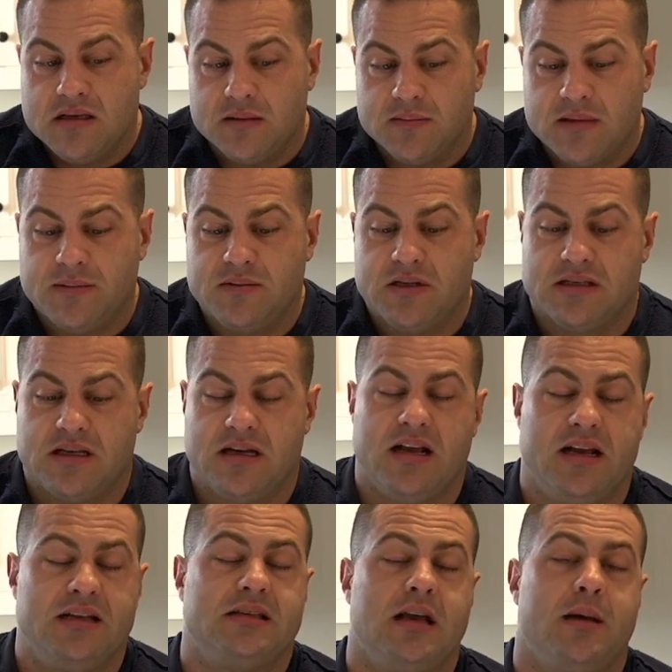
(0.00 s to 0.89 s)
sometimes it's a
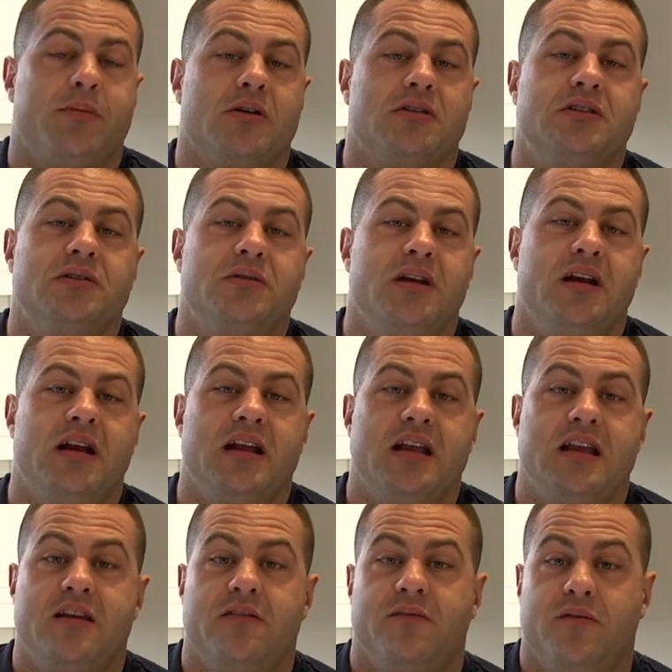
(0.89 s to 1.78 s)
nice opportunity
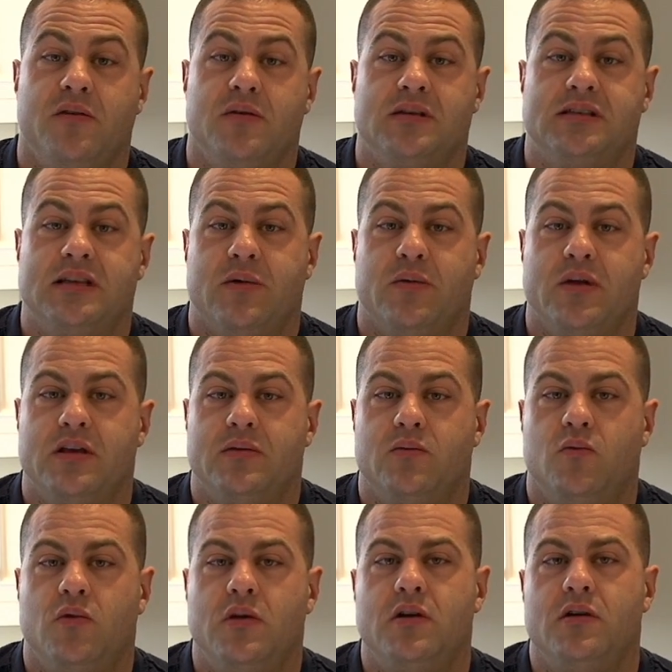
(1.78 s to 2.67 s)
to eat foods that we
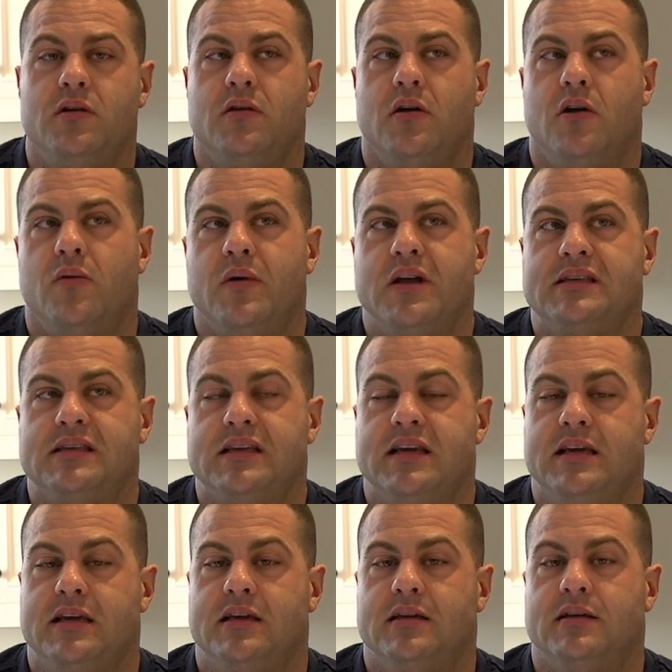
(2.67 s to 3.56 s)
wouldn't always
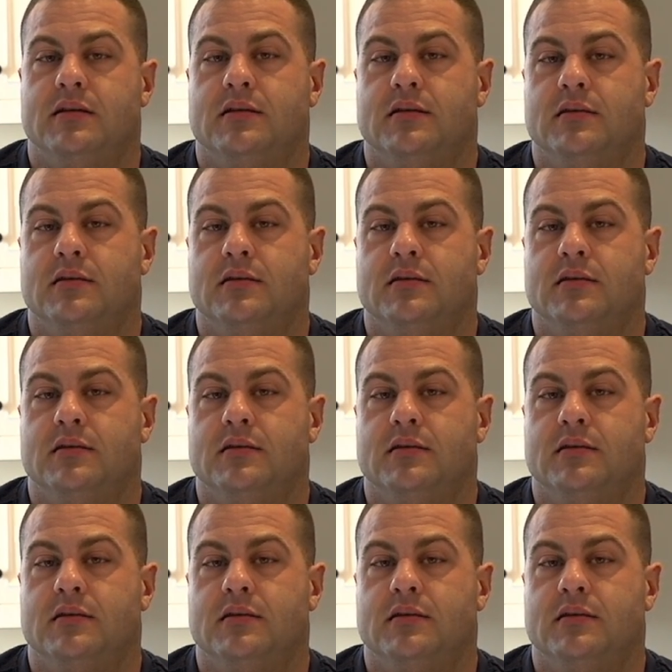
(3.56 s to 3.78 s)
eat